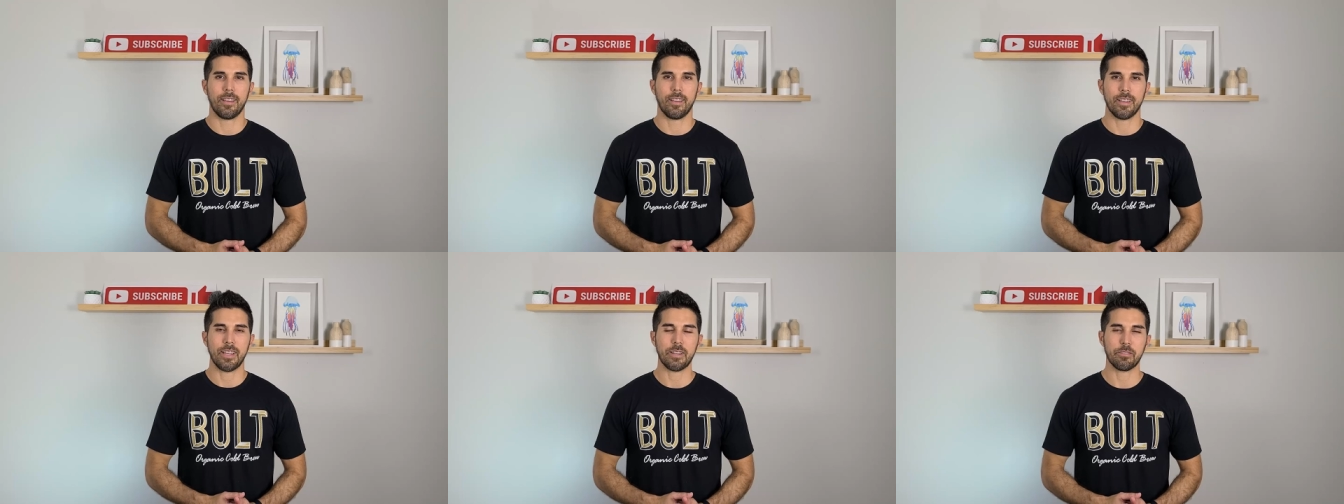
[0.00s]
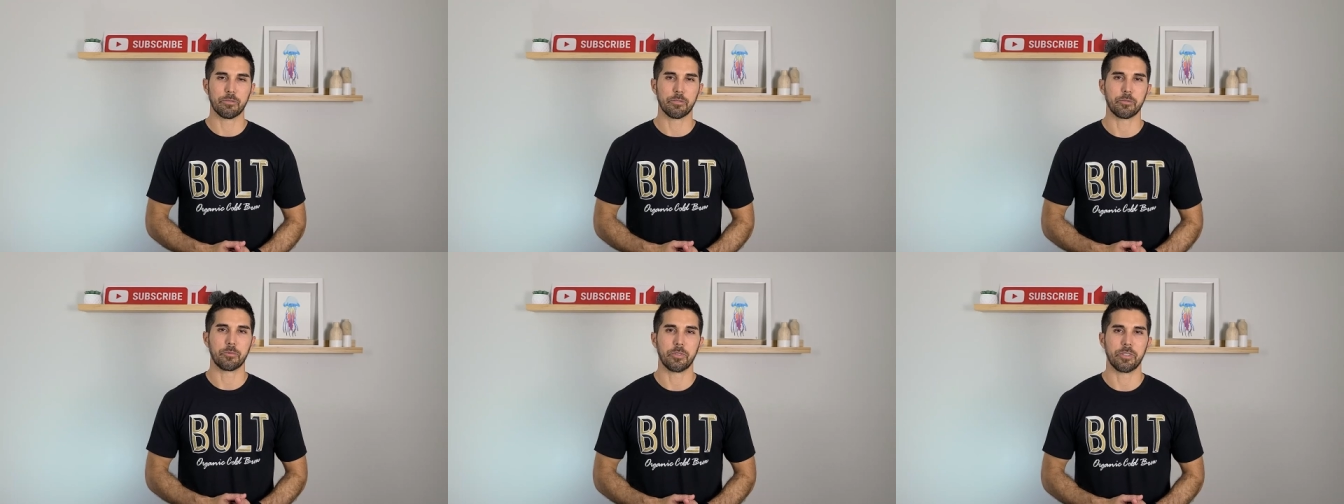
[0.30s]
Hey
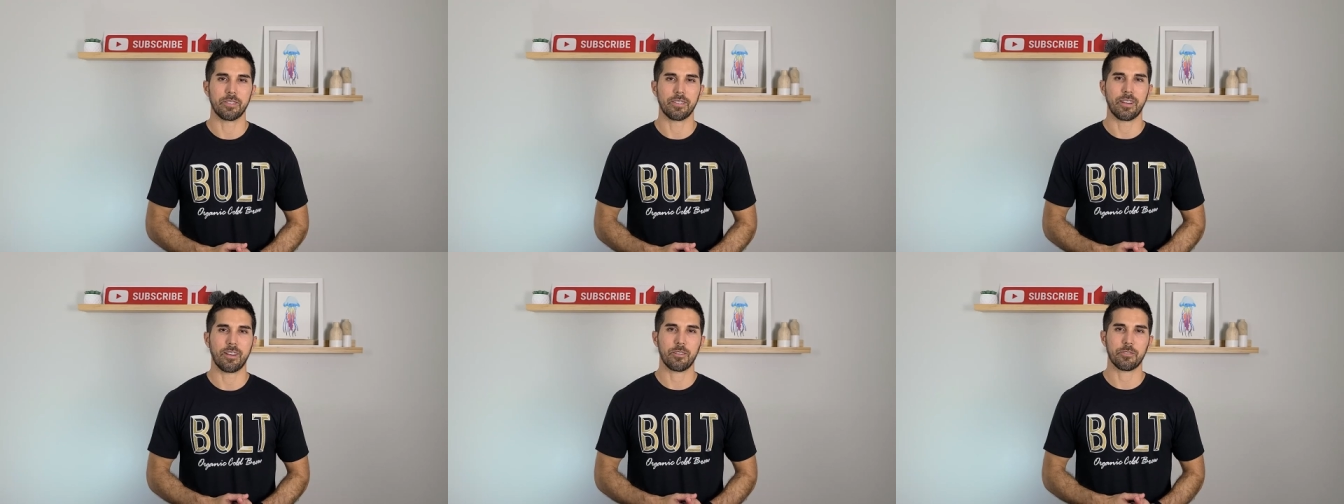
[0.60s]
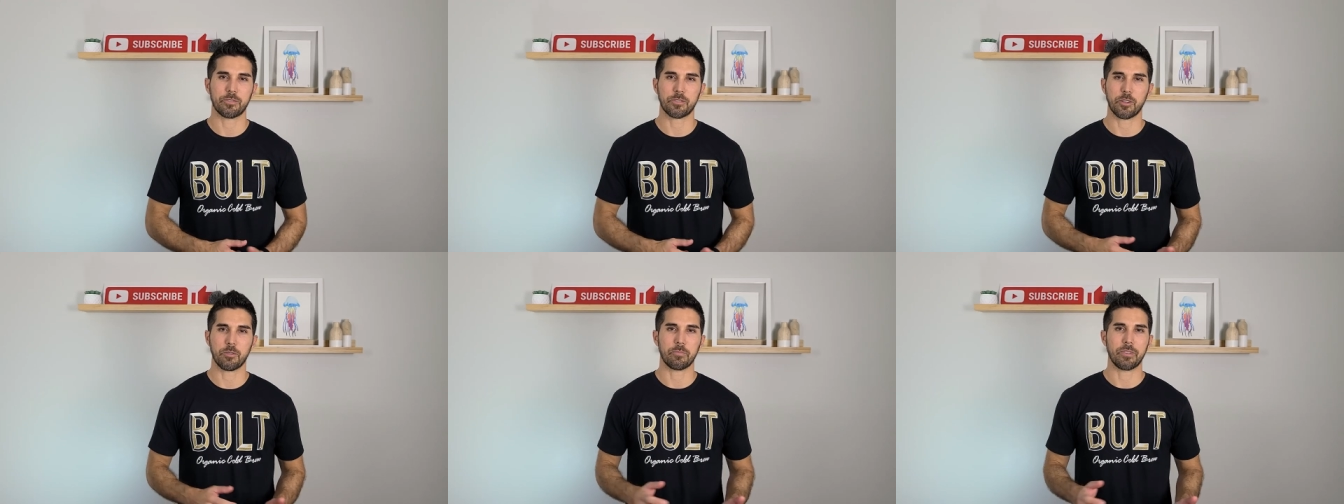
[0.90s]
everyone, I'll
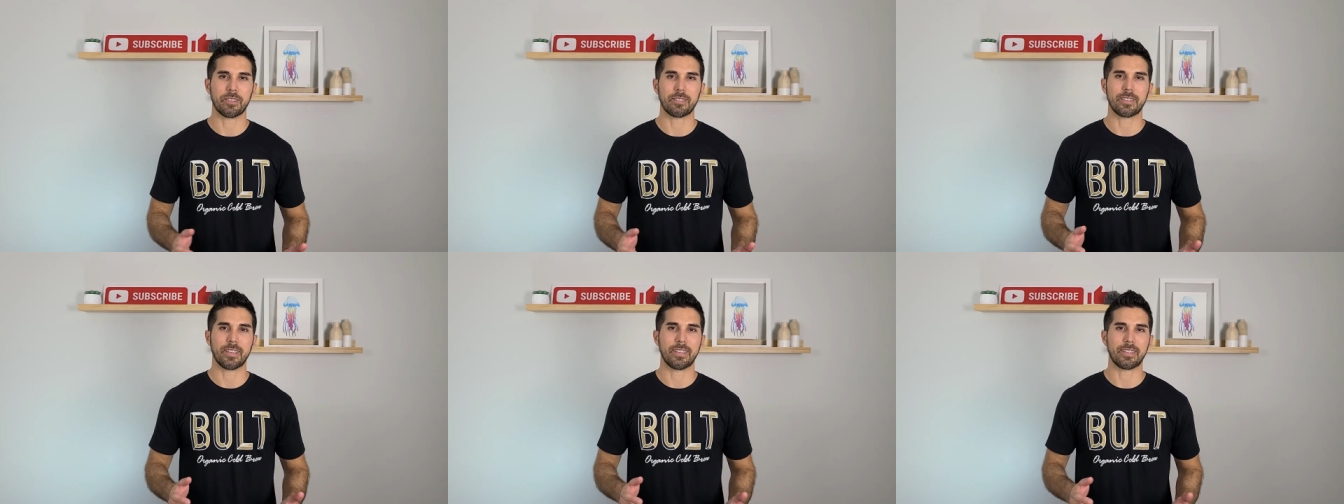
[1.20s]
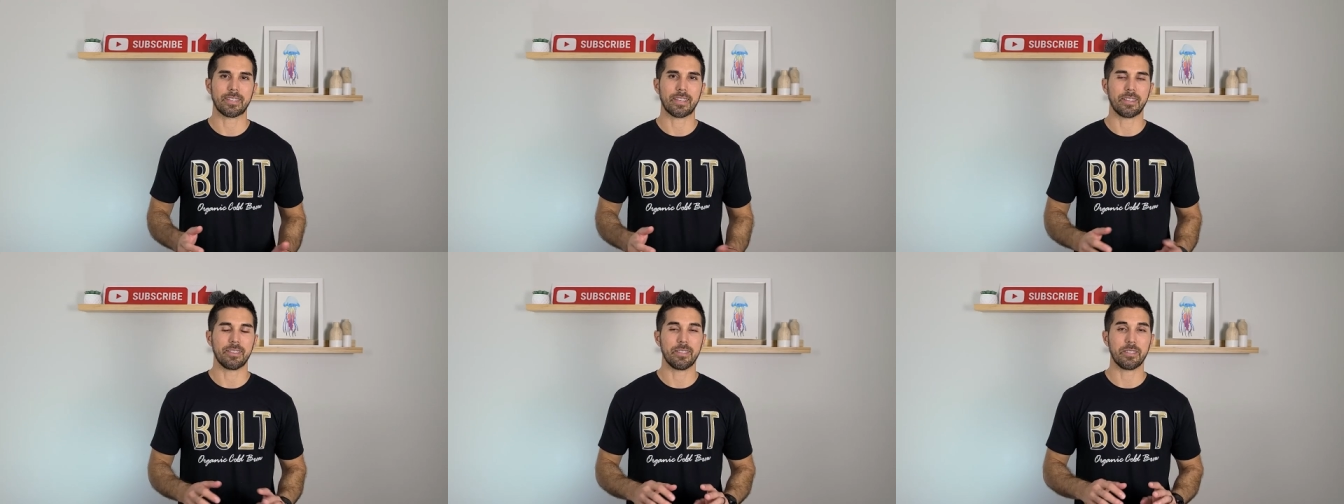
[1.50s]
start by
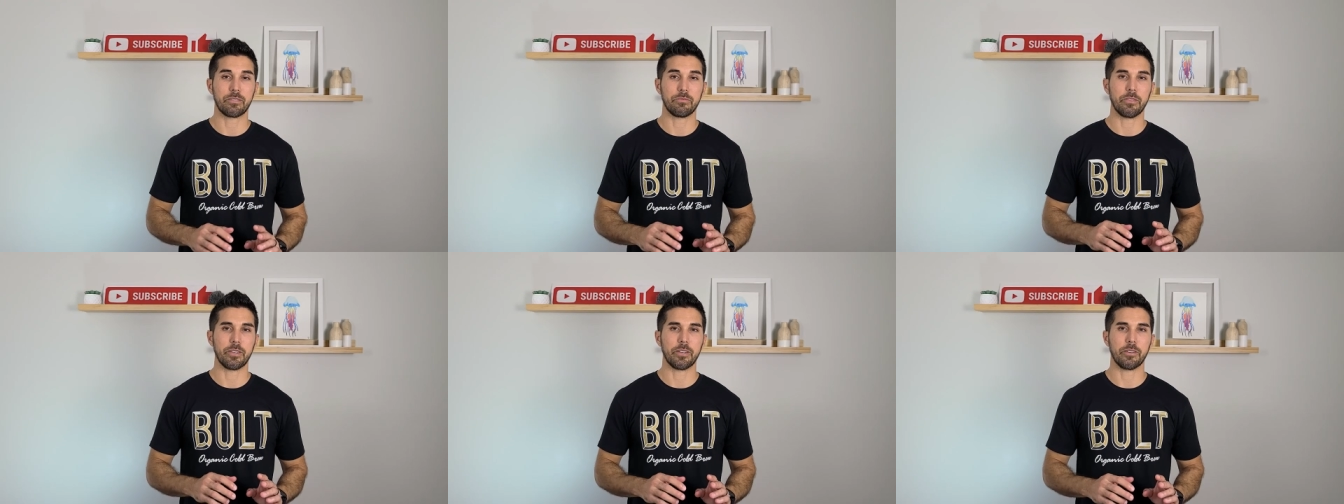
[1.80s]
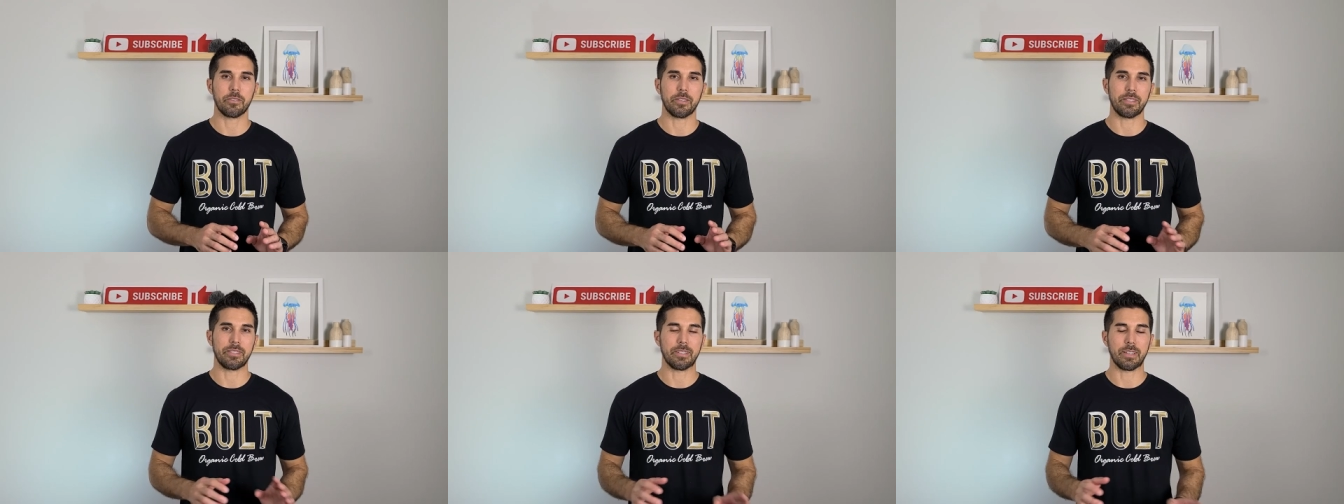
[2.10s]
saying this video
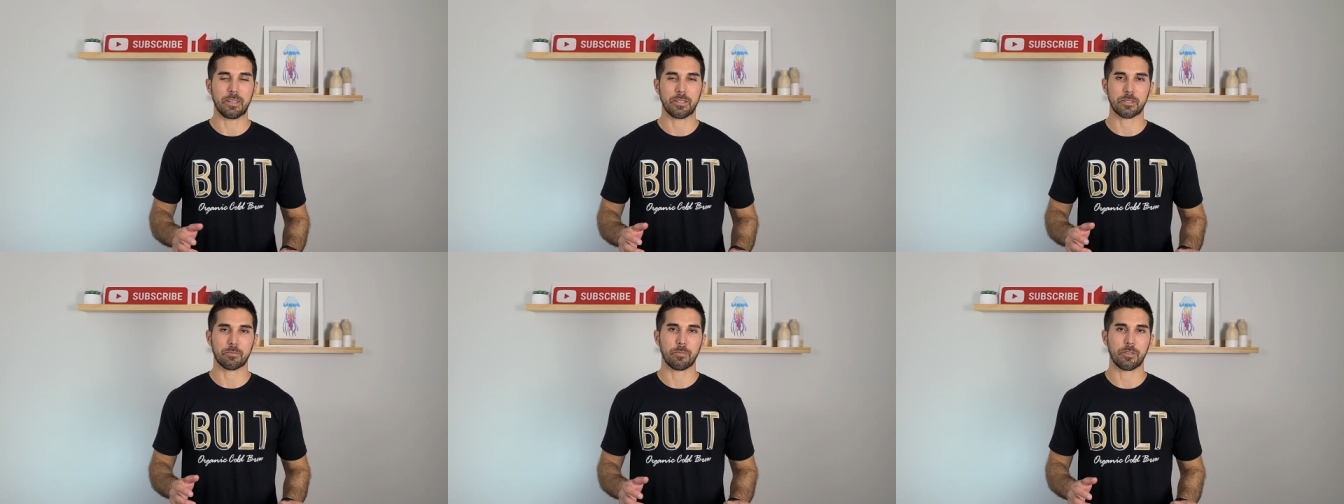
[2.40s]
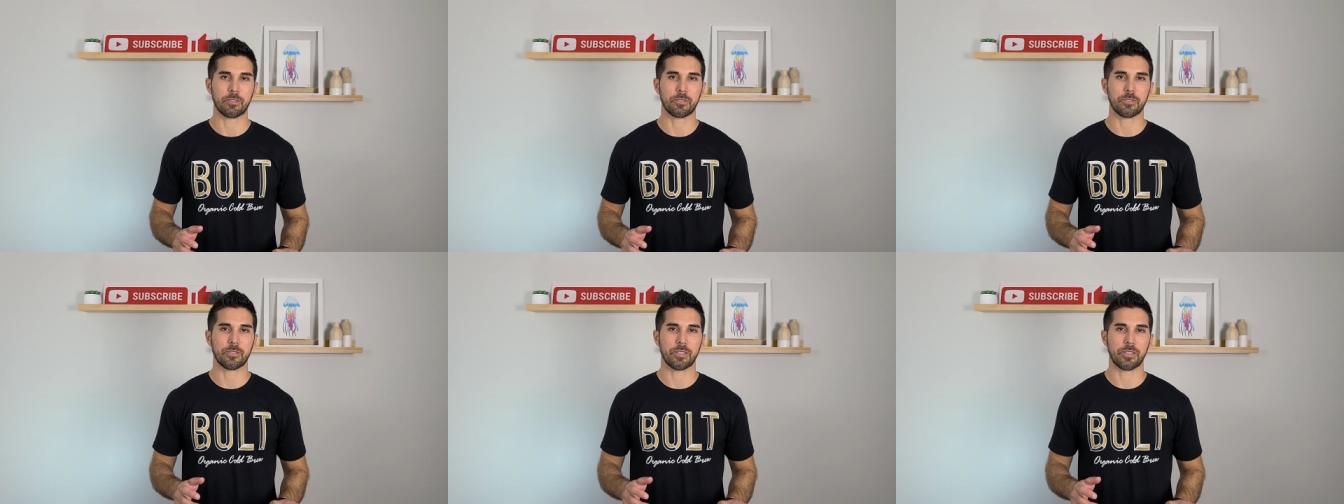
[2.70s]
is not
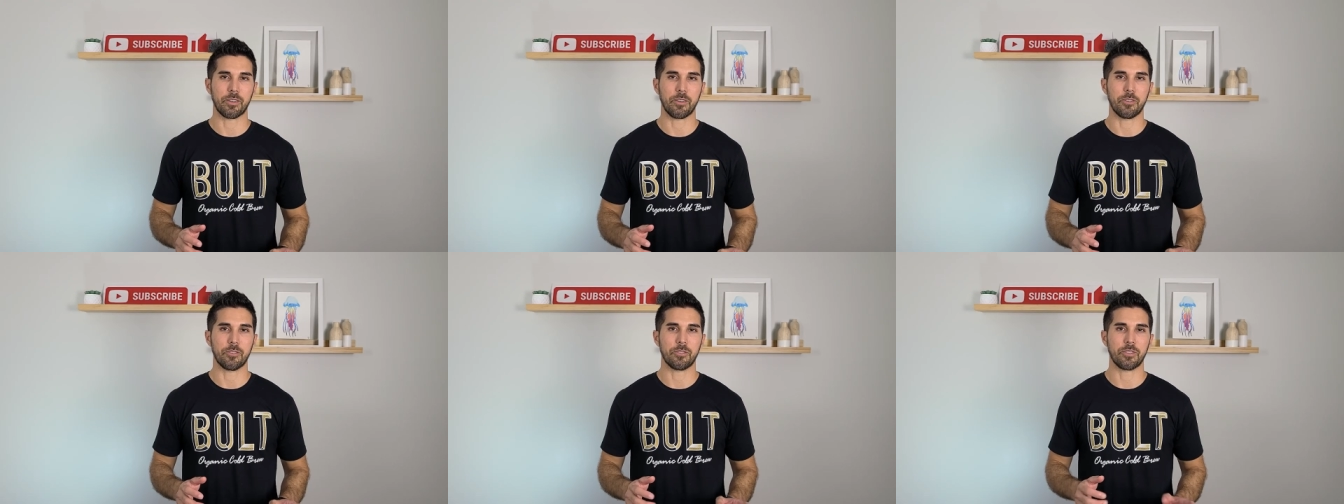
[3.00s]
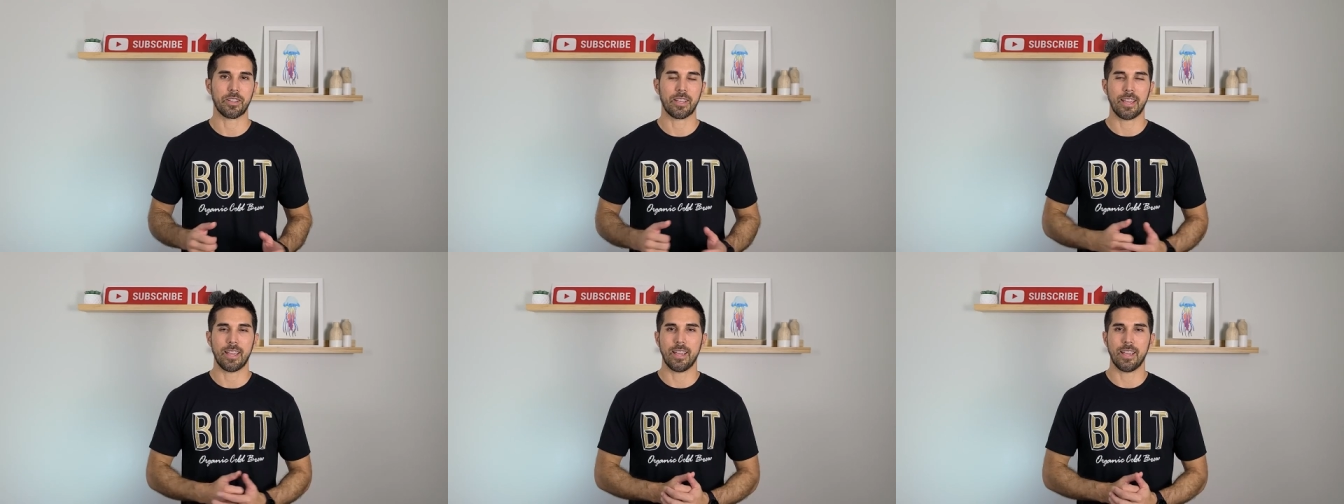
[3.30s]
sponsored at all.